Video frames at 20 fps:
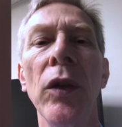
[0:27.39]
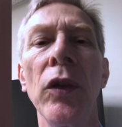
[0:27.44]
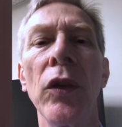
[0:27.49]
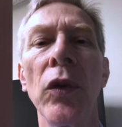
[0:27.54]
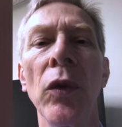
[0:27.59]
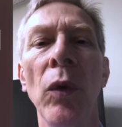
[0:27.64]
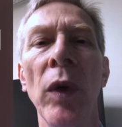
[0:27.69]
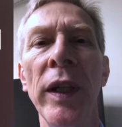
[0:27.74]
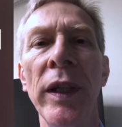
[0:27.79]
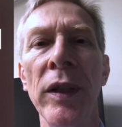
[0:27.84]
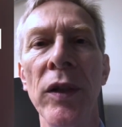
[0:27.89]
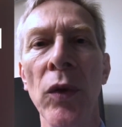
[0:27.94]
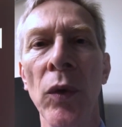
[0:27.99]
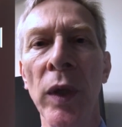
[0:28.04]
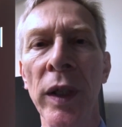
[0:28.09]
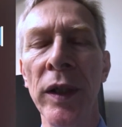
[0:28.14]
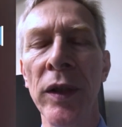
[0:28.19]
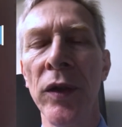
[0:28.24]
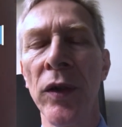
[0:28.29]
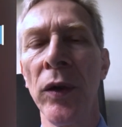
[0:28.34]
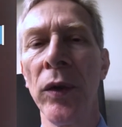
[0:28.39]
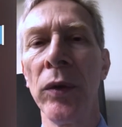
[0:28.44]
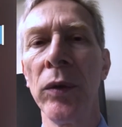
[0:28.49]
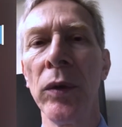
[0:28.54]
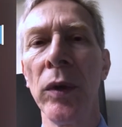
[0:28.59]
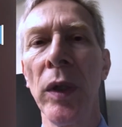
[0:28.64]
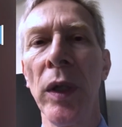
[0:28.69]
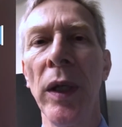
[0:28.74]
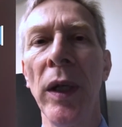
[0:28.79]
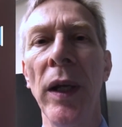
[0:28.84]

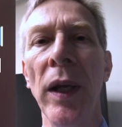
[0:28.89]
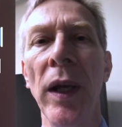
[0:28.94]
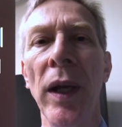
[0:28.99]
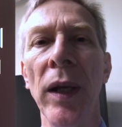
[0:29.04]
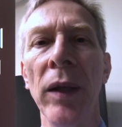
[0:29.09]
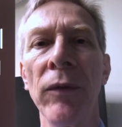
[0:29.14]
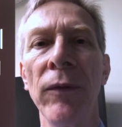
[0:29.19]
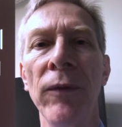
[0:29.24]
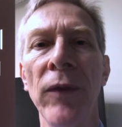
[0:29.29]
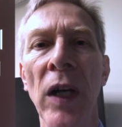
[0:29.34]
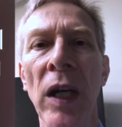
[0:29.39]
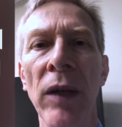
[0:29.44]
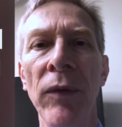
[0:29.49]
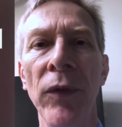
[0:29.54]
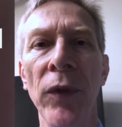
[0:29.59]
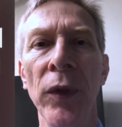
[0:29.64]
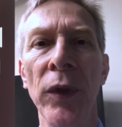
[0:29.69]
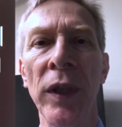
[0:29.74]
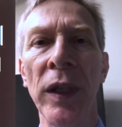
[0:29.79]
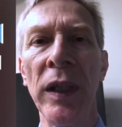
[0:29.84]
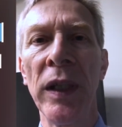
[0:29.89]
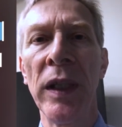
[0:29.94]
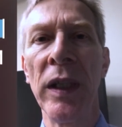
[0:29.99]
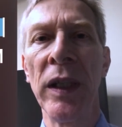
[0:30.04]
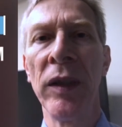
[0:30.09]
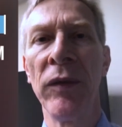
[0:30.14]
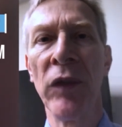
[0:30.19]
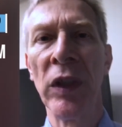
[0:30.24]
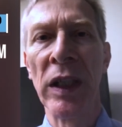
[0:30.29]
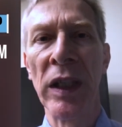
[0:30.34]
2022. At 5:30 in the
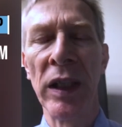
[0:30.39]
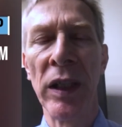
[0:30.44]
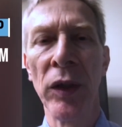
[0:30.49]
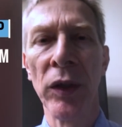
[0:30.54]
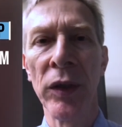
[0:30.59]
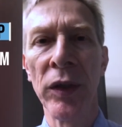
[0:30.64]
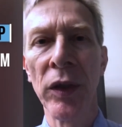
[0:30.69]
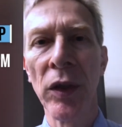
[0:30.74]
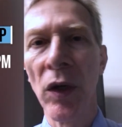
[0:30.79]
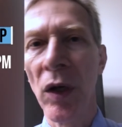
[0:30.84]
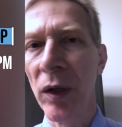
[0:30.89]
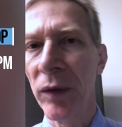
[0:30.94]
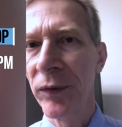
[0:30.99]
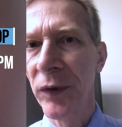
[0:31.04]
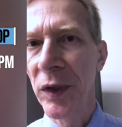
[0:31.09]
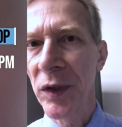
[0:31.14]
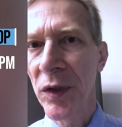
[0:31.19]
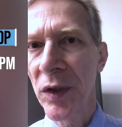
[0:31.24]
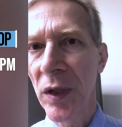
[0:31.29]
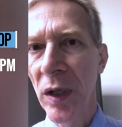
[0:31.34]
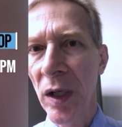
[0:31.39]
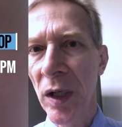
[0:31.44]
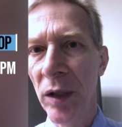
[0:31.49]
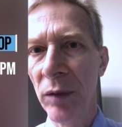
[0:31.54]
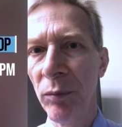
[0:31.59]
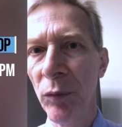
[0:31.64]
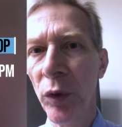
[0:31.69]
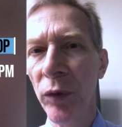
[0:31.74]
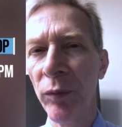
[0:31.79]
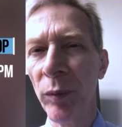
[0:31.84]
evening here at the office
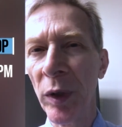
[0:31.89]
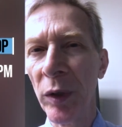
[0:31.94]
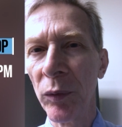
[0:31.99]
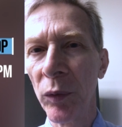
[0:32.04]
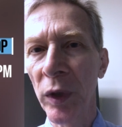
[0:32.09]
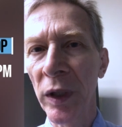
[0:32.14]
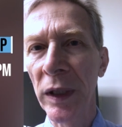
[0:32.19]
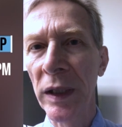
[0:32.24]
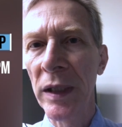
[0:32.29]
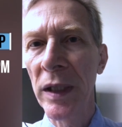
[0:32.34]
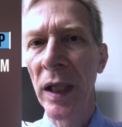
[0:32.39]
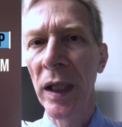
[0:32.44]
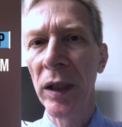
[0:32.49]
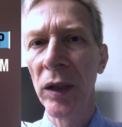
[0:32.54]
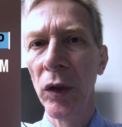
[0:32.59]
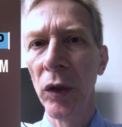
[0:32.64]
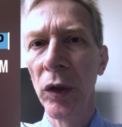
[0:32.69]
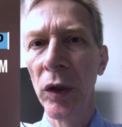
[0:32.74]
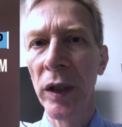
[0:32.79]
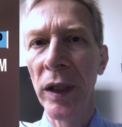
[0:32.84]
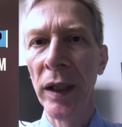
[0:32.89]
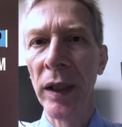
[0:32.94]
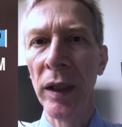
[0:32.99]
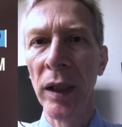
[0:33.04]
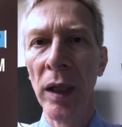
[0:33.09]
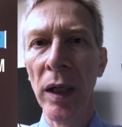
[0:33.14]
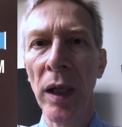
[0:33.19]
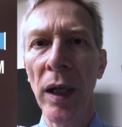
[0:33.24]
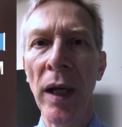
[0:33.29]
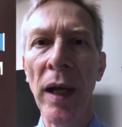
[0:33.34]
on movement. We're going to take a look at
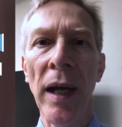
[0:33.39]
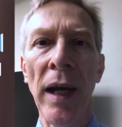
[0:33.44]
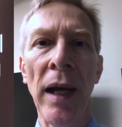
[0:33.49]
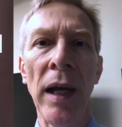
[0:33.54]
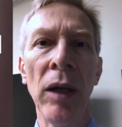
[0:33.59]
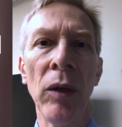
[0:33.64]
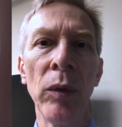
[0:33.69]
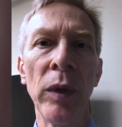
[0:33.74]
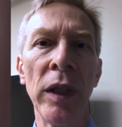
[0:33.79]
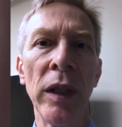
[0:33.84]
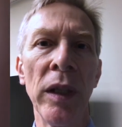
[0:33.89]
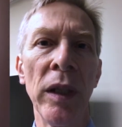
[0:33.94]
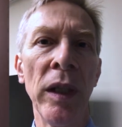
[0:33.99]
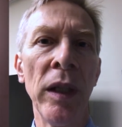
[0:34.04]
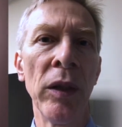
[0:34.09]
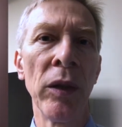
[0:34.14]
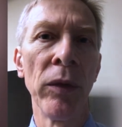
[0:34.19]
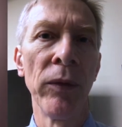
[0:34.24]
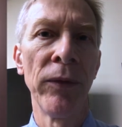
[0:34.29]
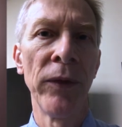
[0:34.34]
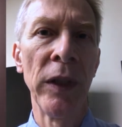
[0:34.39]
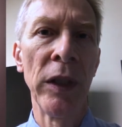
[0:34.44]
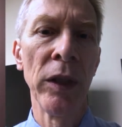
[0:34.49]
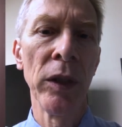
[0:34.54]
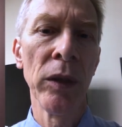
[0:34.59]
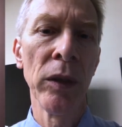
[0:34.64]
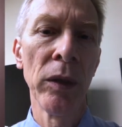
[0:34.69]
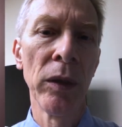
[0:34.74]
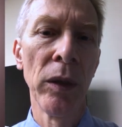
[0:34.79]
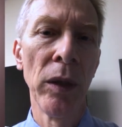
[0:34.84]
how we can
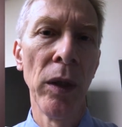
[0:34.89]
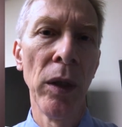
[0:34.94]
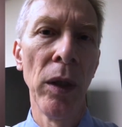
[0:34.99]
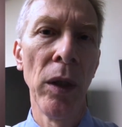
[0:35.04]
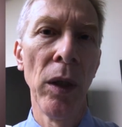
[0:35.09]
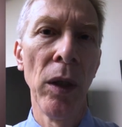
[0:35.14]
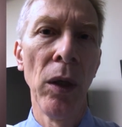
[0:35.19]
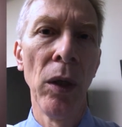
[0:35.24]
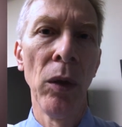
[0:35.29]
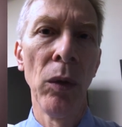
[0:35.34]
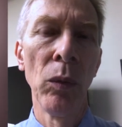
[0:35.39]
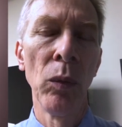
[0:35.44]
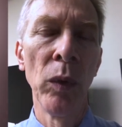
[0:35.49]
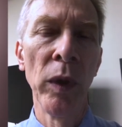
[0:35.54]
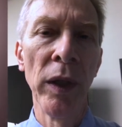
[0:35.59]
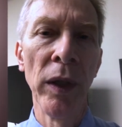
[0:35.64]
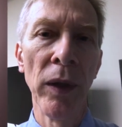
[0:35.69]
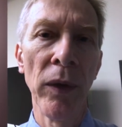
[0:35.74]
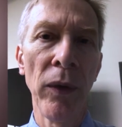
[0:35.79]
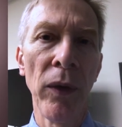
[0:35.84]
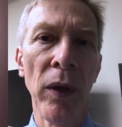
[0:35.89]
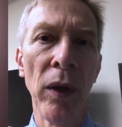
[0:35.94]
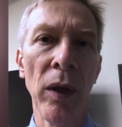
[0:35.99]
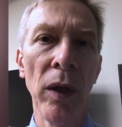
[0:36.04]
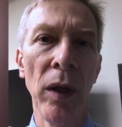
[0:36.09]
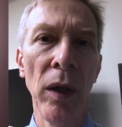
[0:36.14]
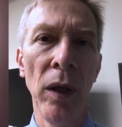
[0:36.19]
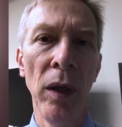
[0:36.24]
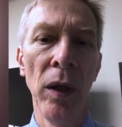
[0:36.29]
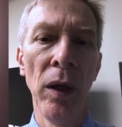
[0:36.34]
interfere with
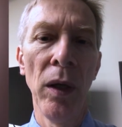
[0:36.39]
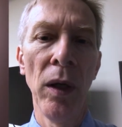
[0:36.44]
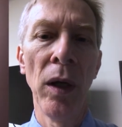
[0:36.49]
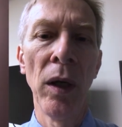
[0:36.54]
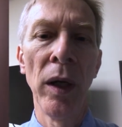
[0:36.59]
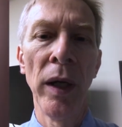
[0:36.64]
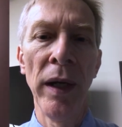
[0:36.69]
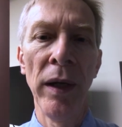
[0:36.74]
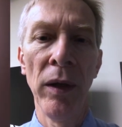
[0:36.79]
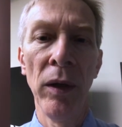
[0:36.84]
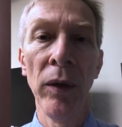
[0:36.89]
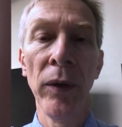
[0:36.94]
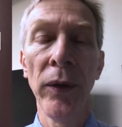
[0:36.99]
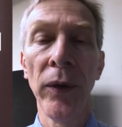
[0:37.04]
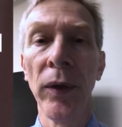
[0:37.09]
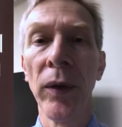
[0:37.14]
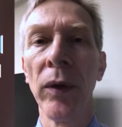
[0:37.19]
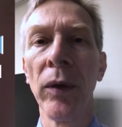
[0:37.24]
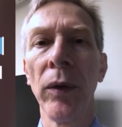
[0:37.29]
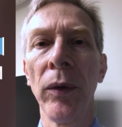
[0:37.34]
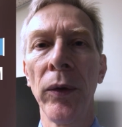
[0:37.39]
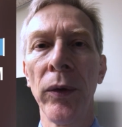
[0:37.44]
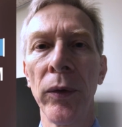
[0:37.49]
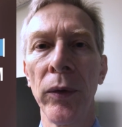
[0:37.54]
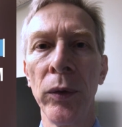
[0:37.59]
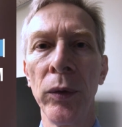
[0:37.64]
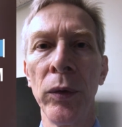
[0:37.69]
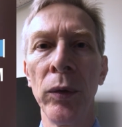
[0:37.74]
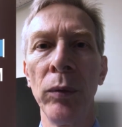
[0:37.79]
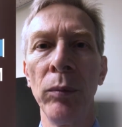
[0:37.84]
our health
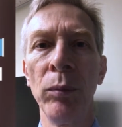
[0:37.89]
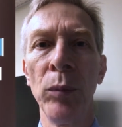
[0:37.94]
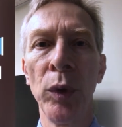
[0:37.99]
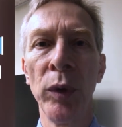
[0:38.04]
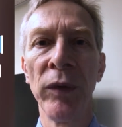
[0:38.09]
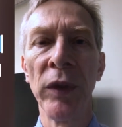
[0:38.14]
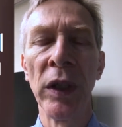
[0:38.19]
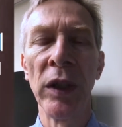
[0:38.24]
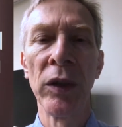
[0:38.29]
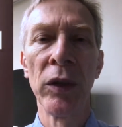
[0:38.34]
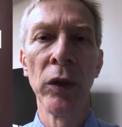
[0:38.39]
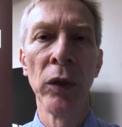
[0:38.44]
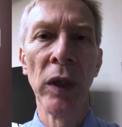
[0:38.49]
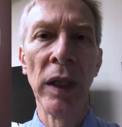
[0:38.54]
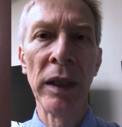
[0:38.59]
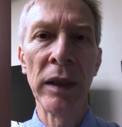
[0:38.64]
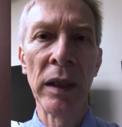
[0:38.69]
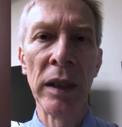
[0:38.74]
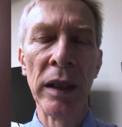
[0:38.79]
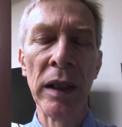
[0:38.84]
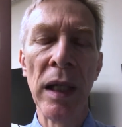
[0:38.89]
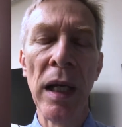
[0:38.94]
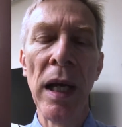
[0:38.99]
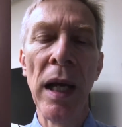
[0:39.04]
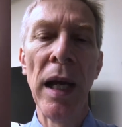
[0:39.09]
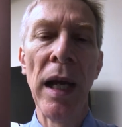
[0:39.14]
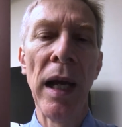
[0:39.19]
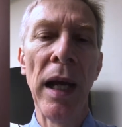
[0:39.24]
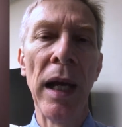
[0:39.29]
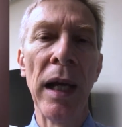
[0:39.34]
through moving incorrectly.
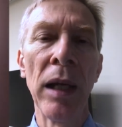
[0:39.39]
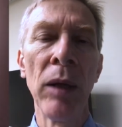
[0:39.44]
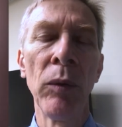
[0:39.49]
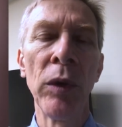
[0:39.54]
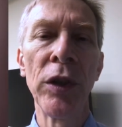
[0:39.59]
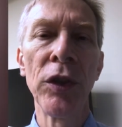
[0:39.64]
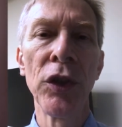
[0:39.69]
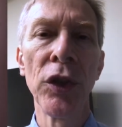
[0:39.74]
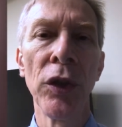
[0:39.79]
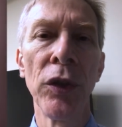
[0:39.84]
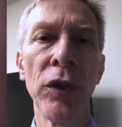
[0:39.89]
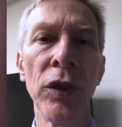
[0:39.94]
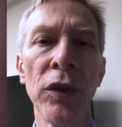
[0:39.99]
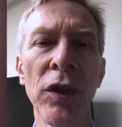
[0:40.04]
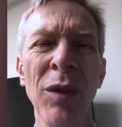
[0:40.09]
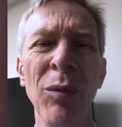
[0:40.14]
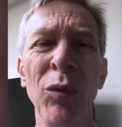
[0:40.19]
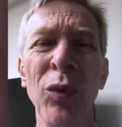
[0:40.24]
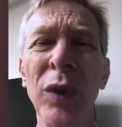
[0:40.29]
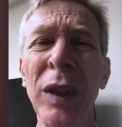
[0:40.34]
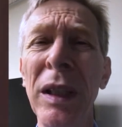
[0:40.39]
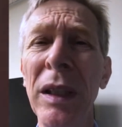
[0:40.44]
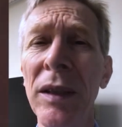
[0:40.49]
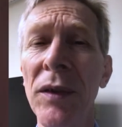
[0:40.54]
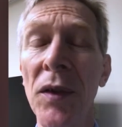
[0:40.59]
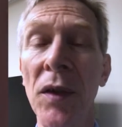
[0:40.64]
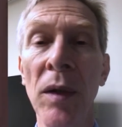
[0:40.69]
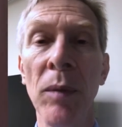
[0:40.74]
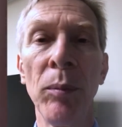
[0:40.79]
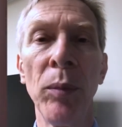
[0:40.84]
And I want to show you some really
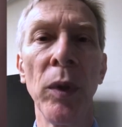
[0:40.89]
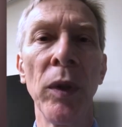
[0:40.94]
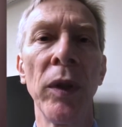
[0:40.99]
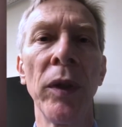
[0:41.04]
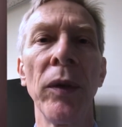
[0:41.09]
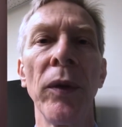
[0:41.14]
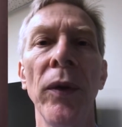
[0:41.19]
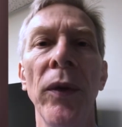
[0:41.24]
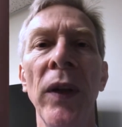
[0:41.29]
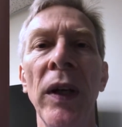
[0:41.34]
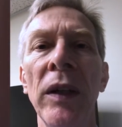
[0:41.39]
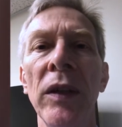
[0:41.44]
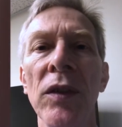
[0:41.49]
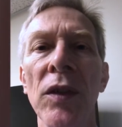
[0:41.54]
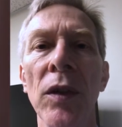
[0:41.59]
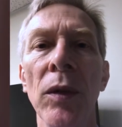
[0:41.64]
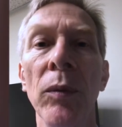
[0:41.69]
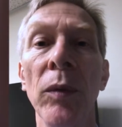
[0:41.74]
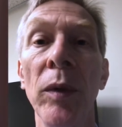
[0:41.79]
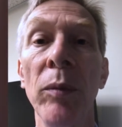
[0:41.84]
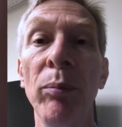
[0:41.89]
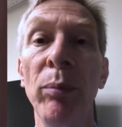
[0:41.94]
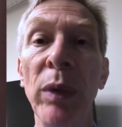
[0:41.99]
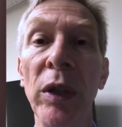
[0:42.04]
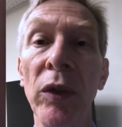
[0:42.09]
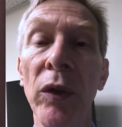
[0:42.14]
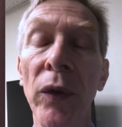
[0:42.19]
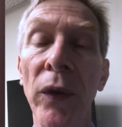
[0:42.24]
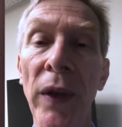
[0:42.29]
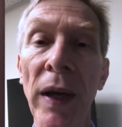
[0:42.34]
simple little things to
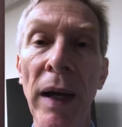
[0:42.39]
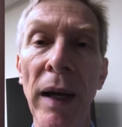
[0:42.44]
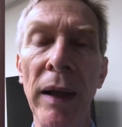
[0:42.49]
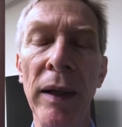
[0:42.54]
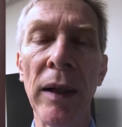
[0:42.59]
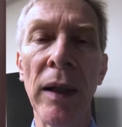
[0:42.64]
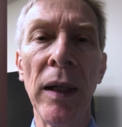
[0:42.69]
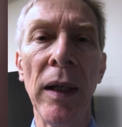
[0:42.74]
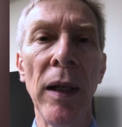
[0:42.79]
rebuild that.